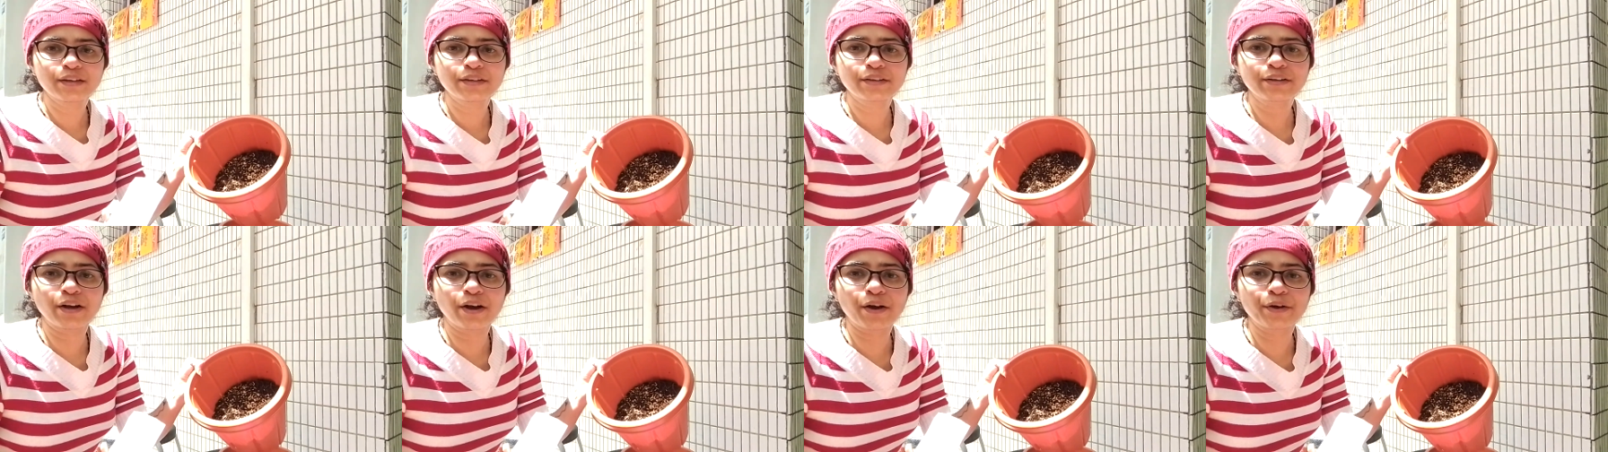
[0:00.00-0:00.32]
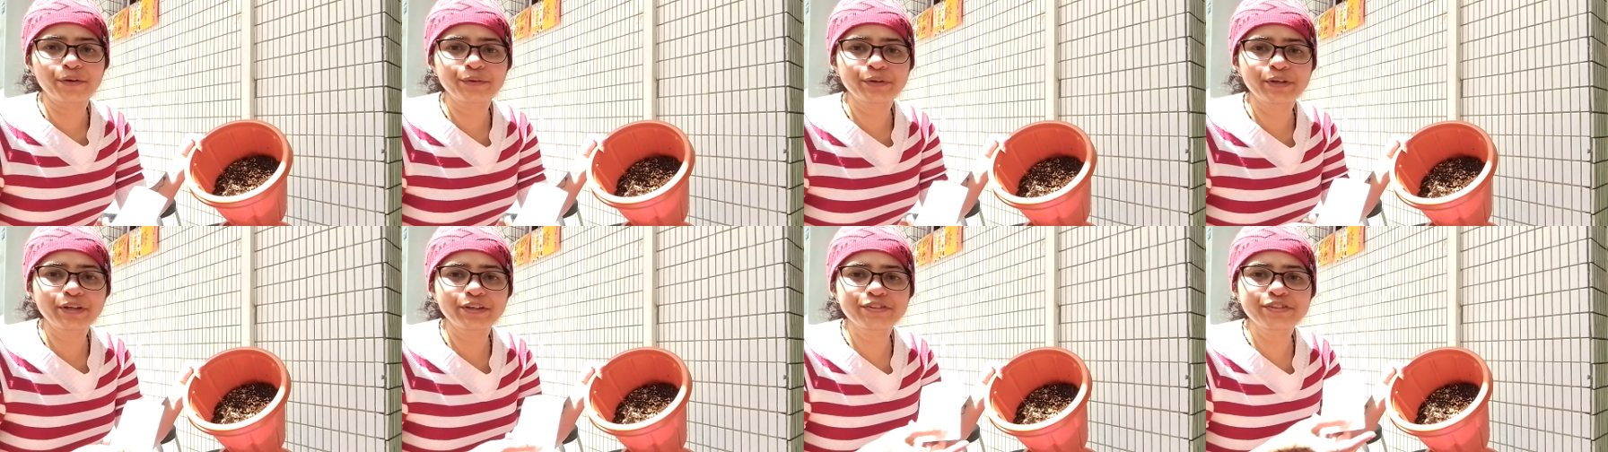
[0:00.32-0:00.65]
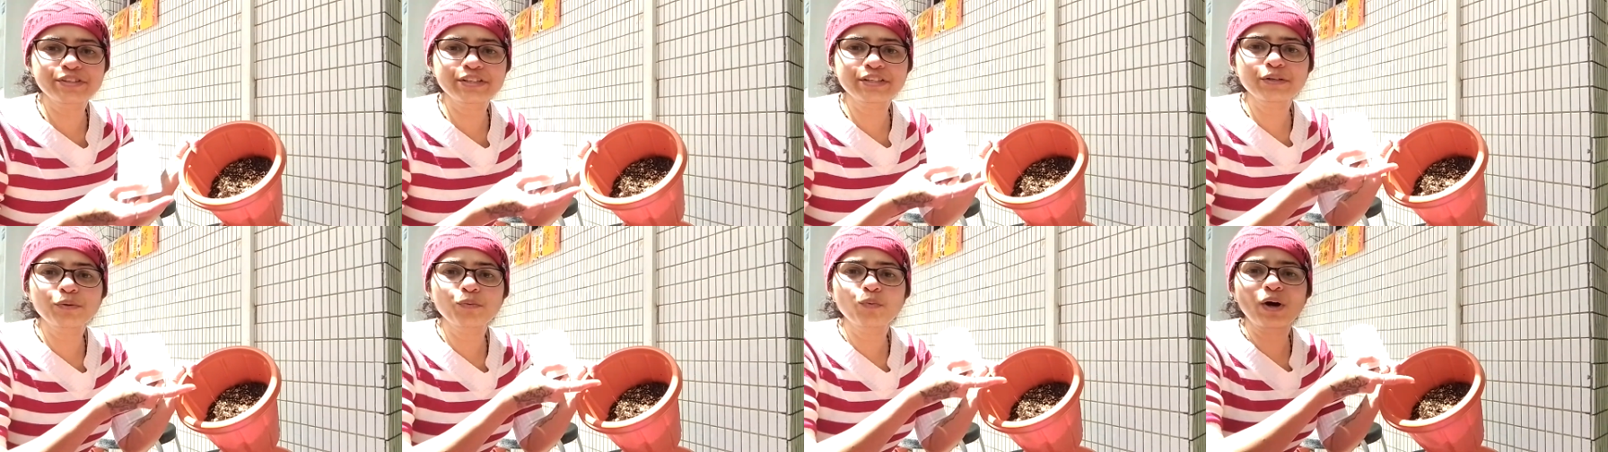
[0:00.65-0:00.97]
Yeah, you can
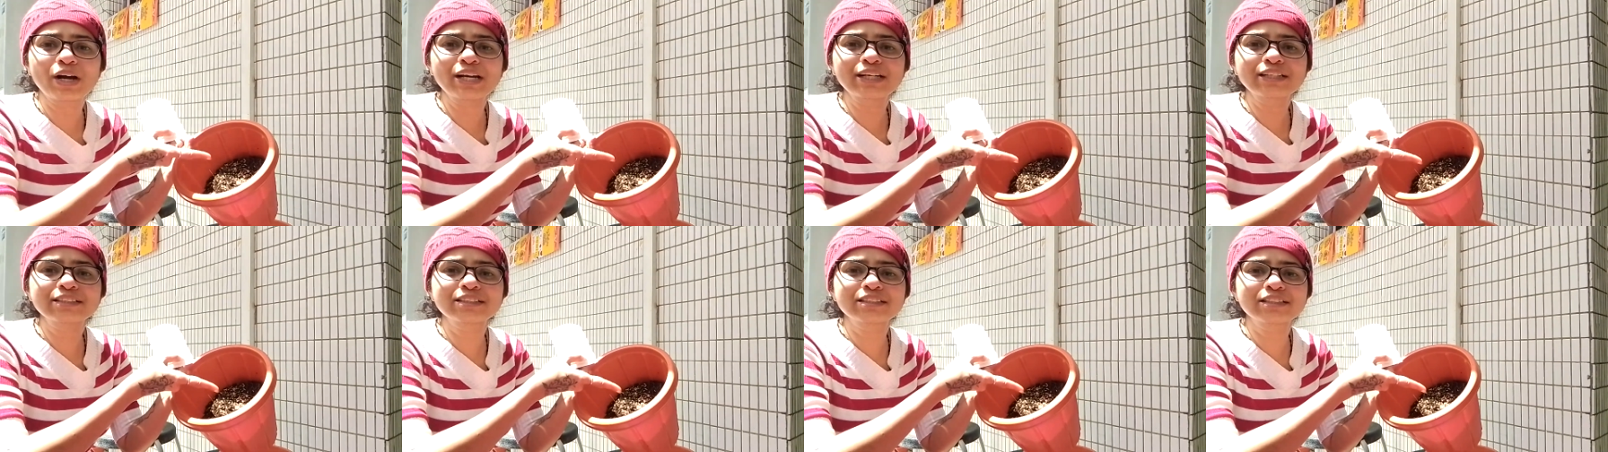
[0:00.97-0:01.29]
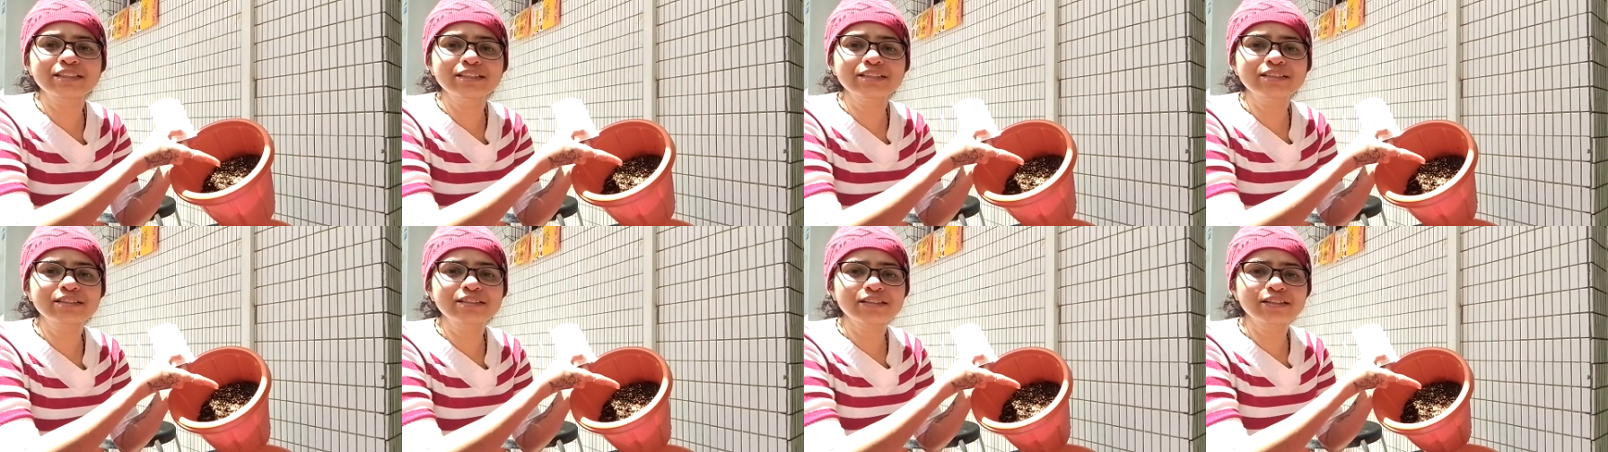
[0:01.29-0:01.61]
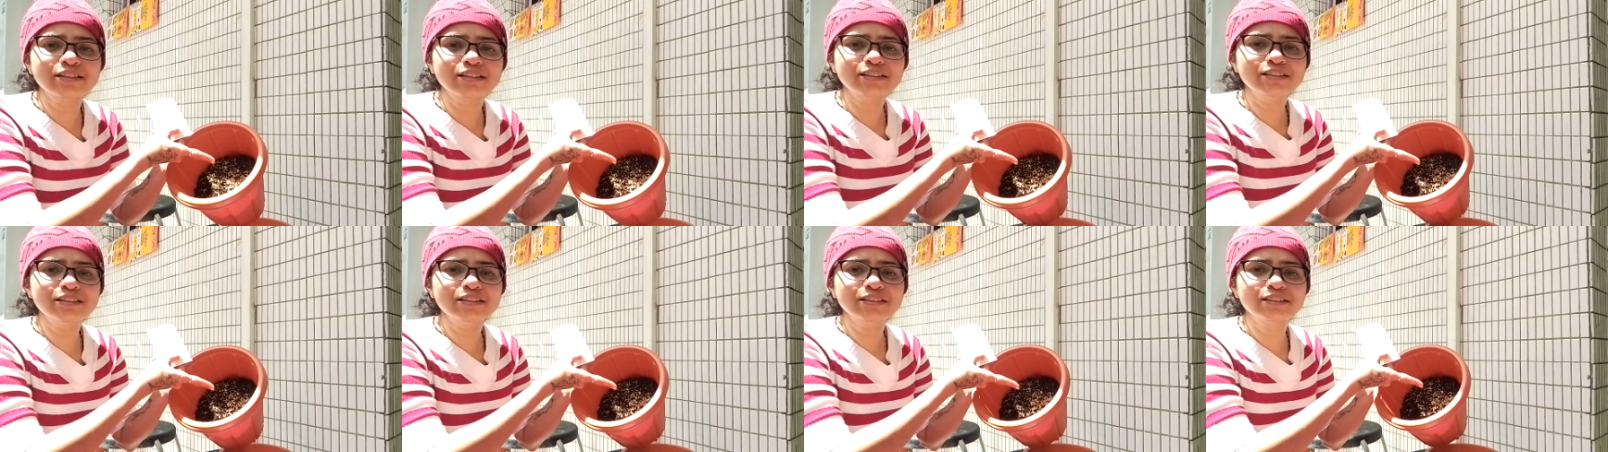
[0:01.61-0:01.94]
see the white seeds
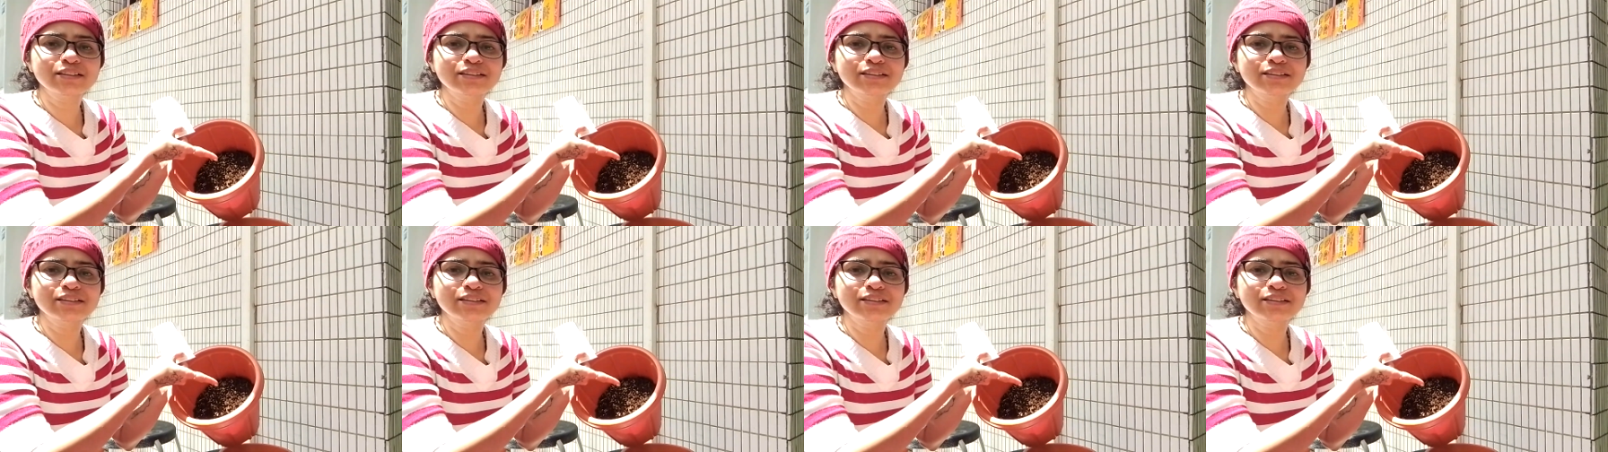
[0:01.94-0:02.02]
here.